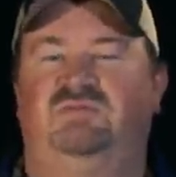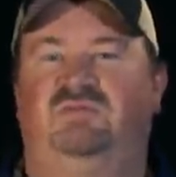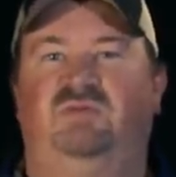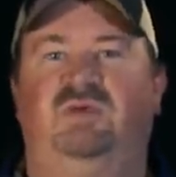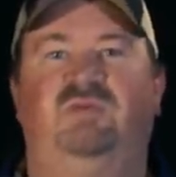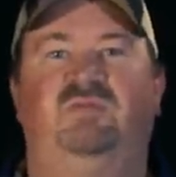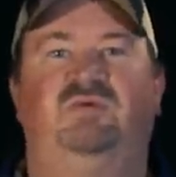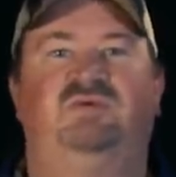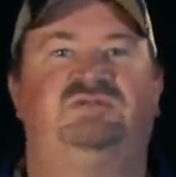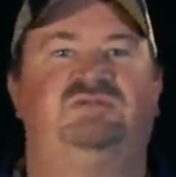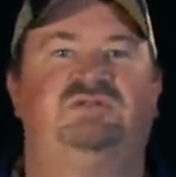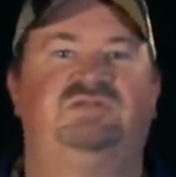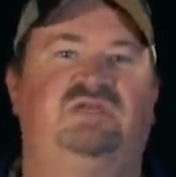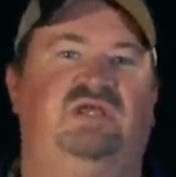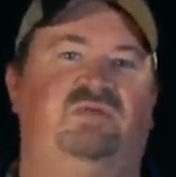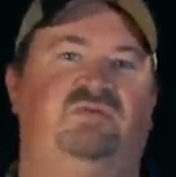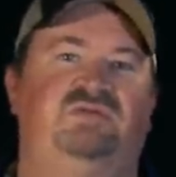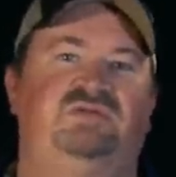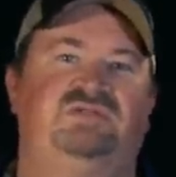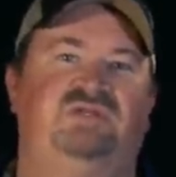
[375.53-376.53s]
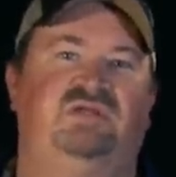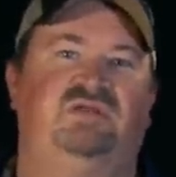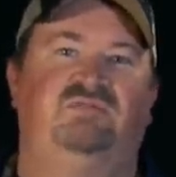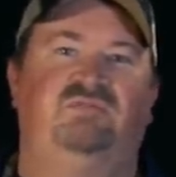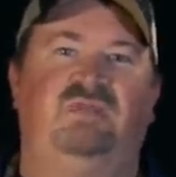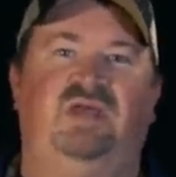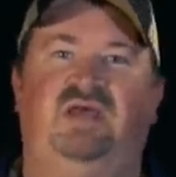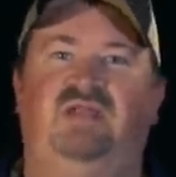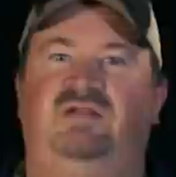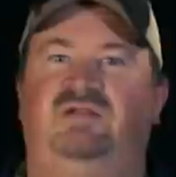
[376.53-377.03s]
Remember, just like we said,
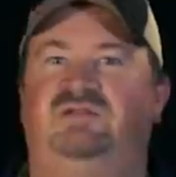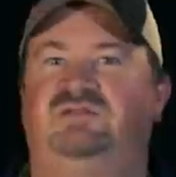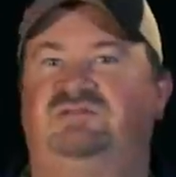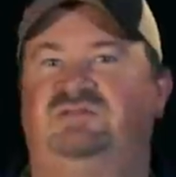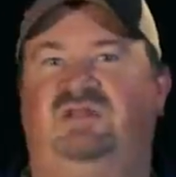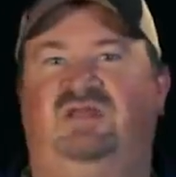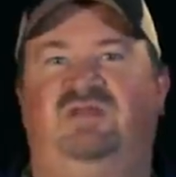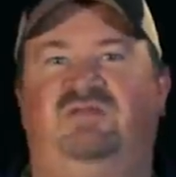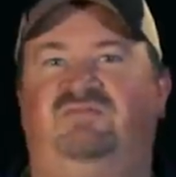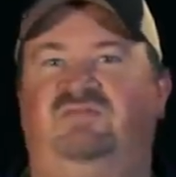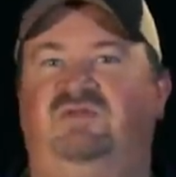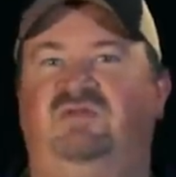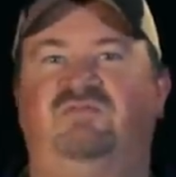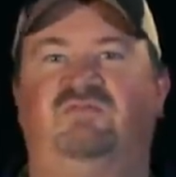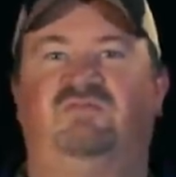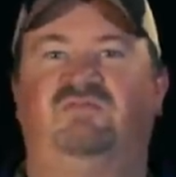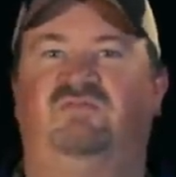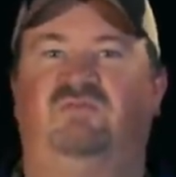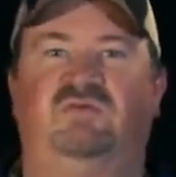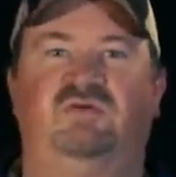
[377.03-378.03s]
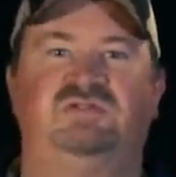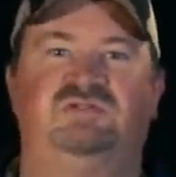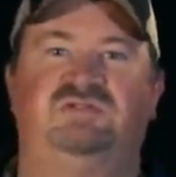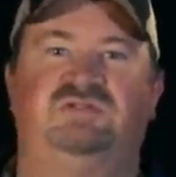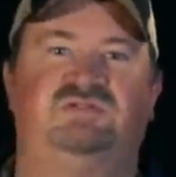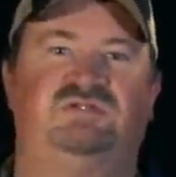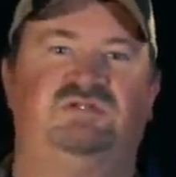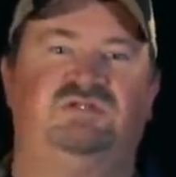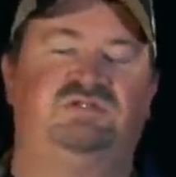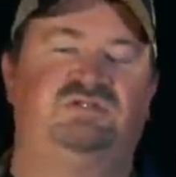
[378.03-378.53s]
mallards have different
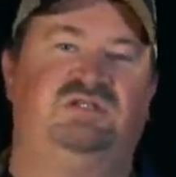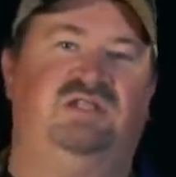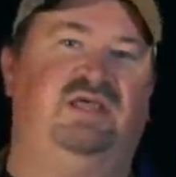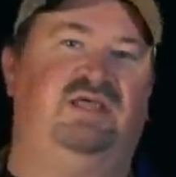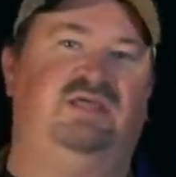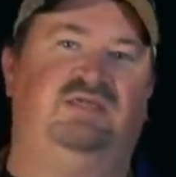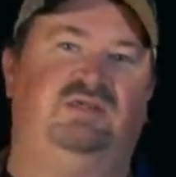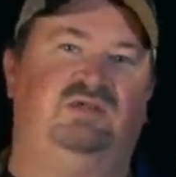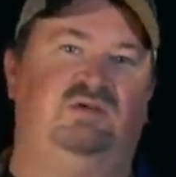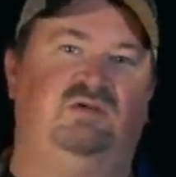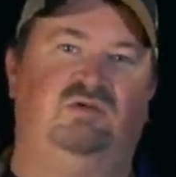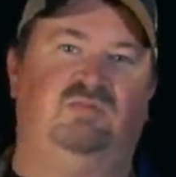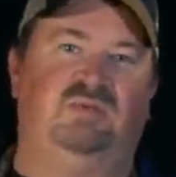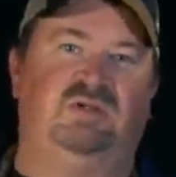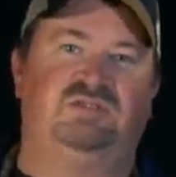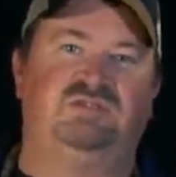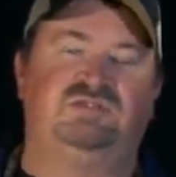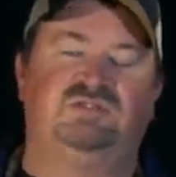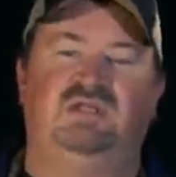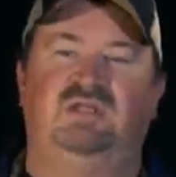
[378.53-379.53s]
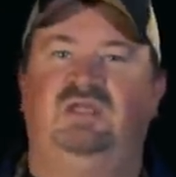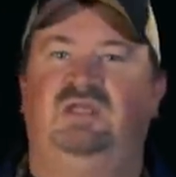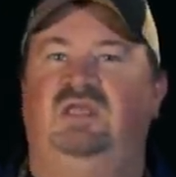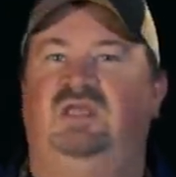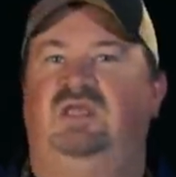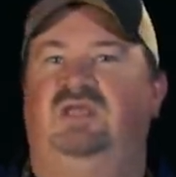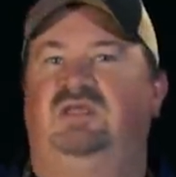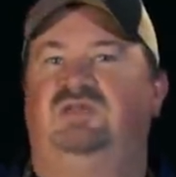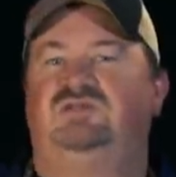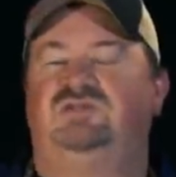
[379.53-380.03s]
voices just like humans.
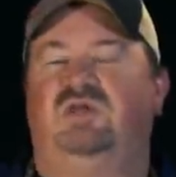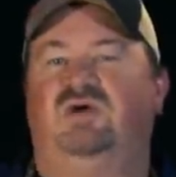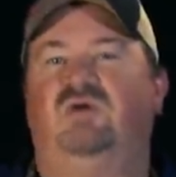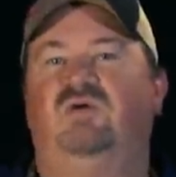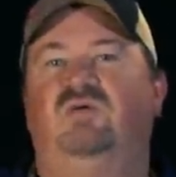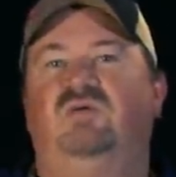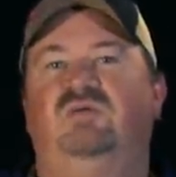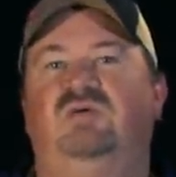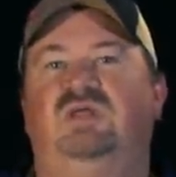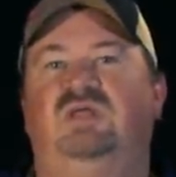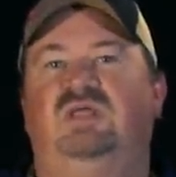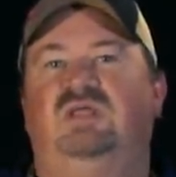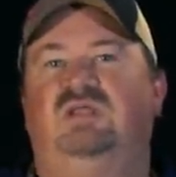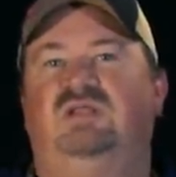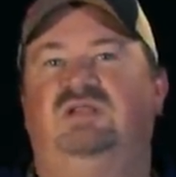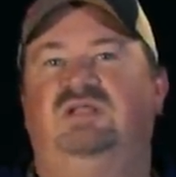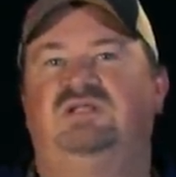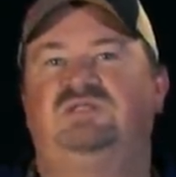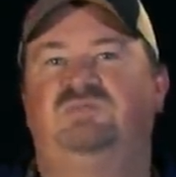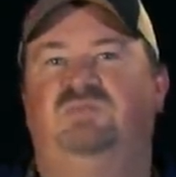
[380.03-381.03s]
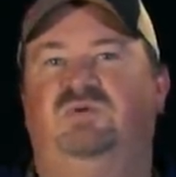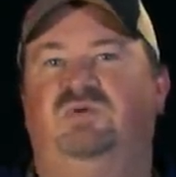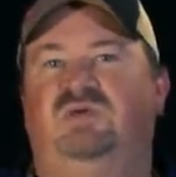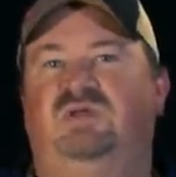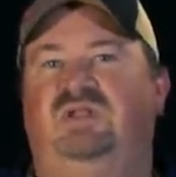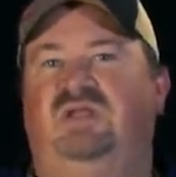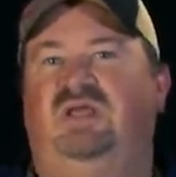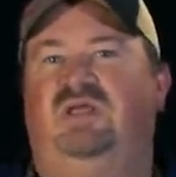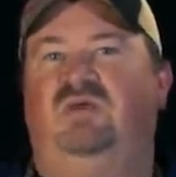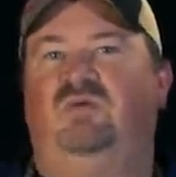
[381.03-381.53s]
So let's
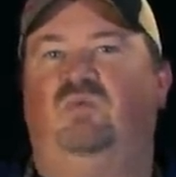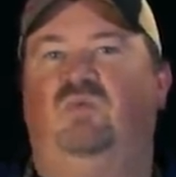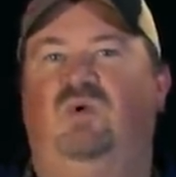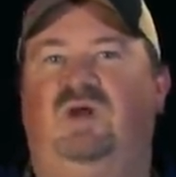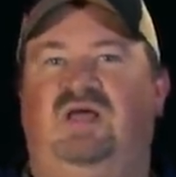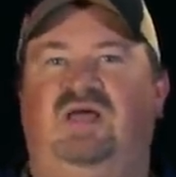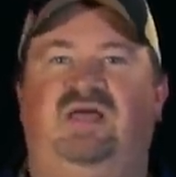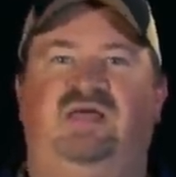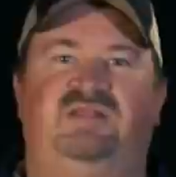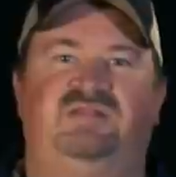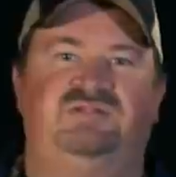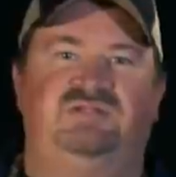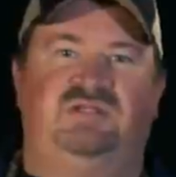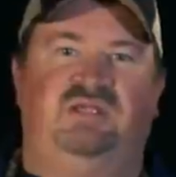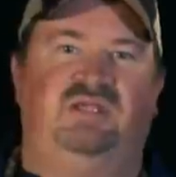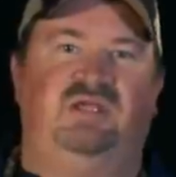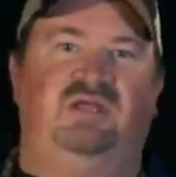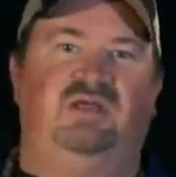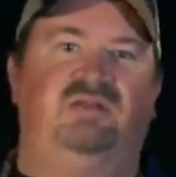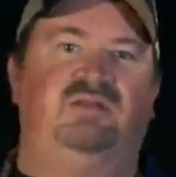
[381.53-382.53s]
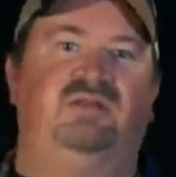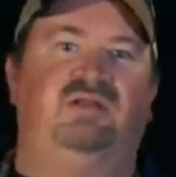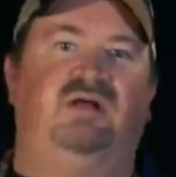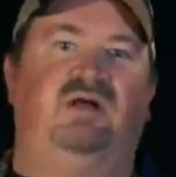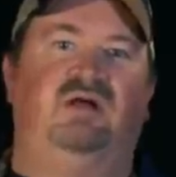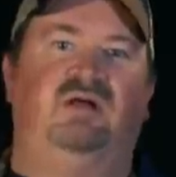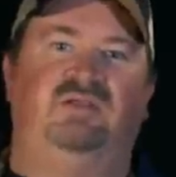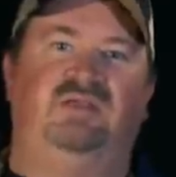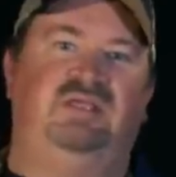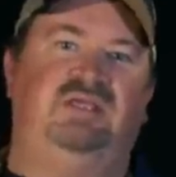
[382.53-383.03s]
put a whine sound
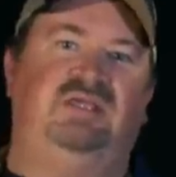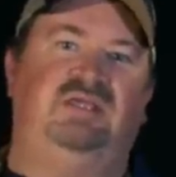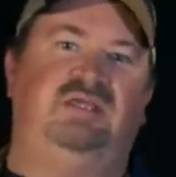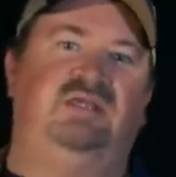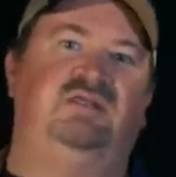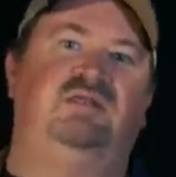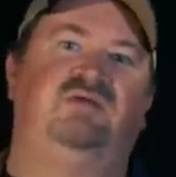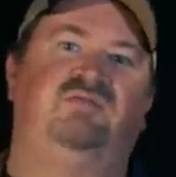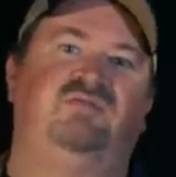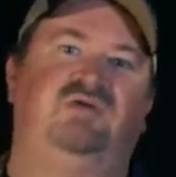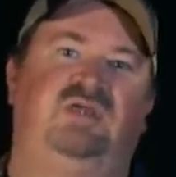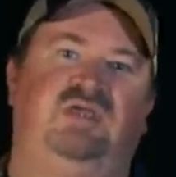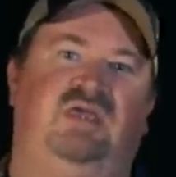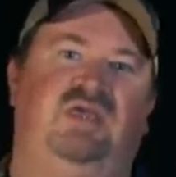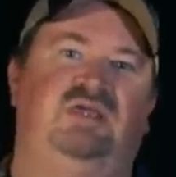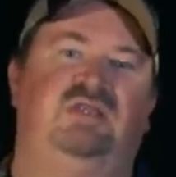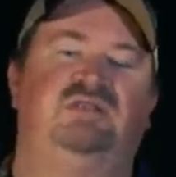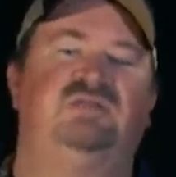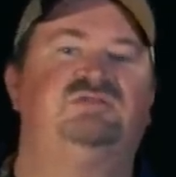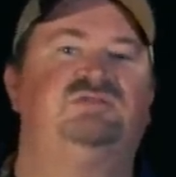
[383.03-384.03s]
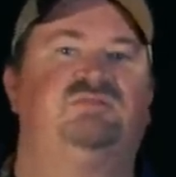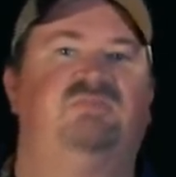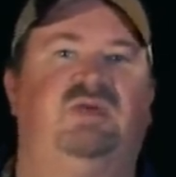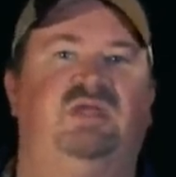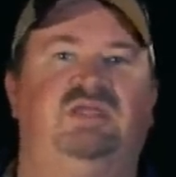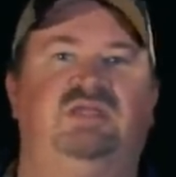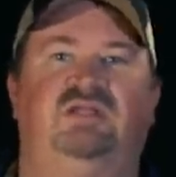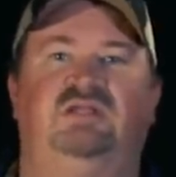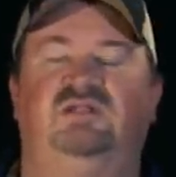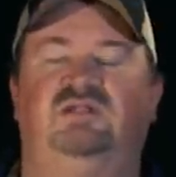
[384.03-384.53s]
on the end of a cadence,
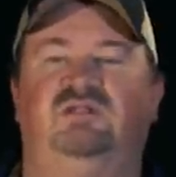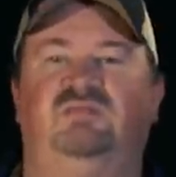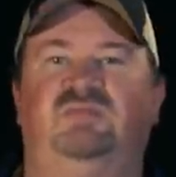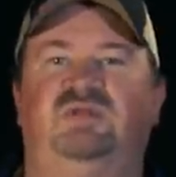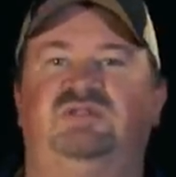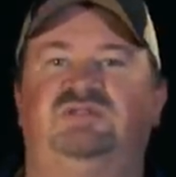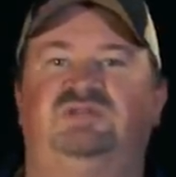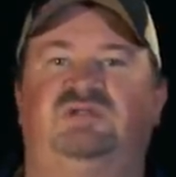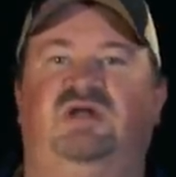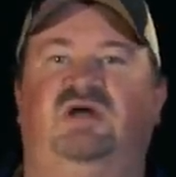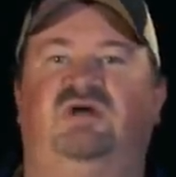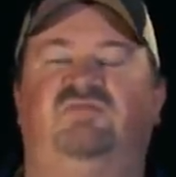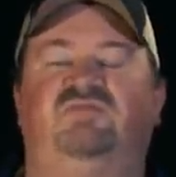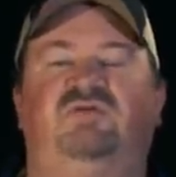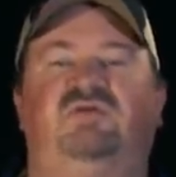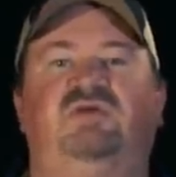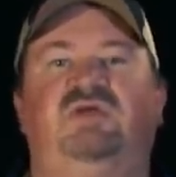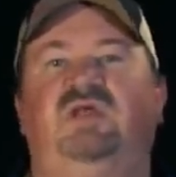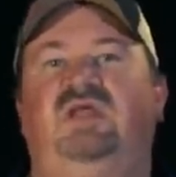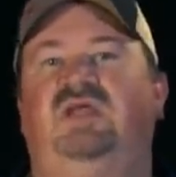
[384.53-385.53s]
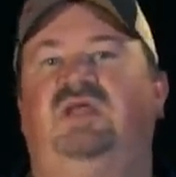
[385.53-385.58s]
make it a little bit softer.